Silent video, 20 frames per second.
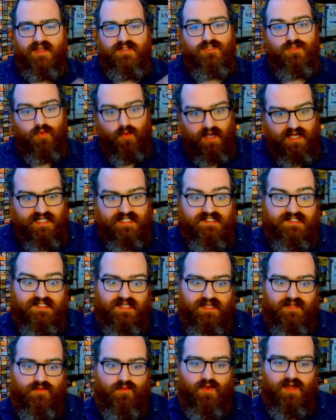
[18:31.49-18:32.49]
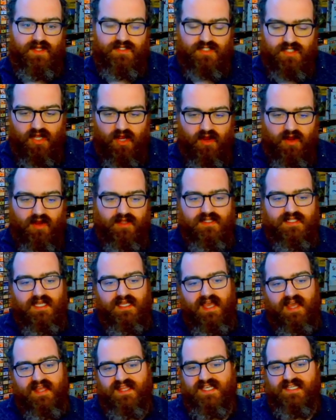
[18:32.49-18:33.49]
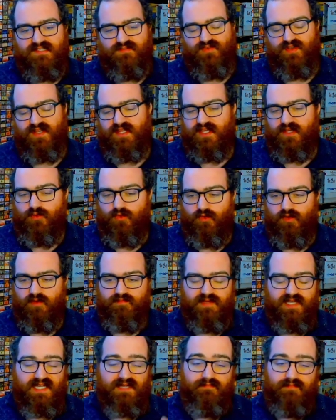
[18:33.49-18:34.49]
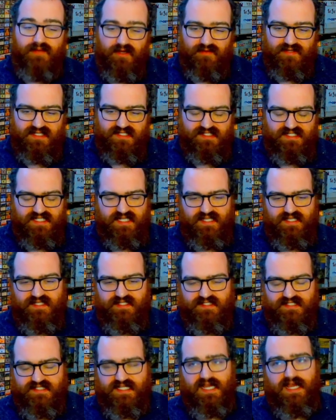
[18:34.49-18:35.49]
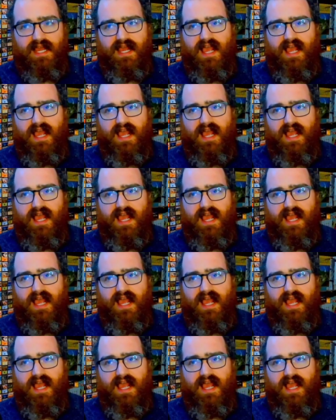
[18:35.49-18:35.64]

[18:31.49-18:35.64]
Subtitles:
twice in one turn to get these really cool big bonuses,